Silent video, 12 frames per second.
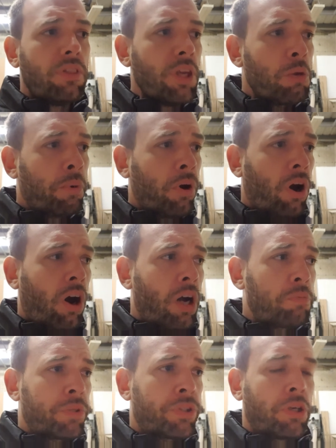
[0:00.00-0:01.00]
but
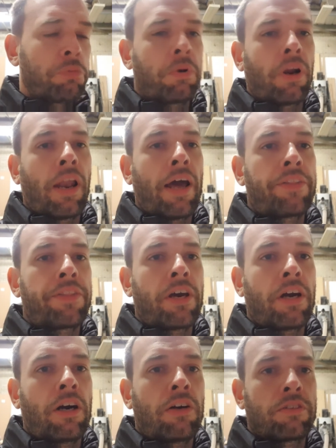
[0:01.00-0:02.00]
I'm super glad
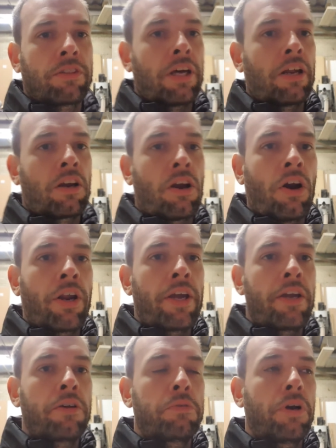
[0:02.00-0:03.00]
that I got it,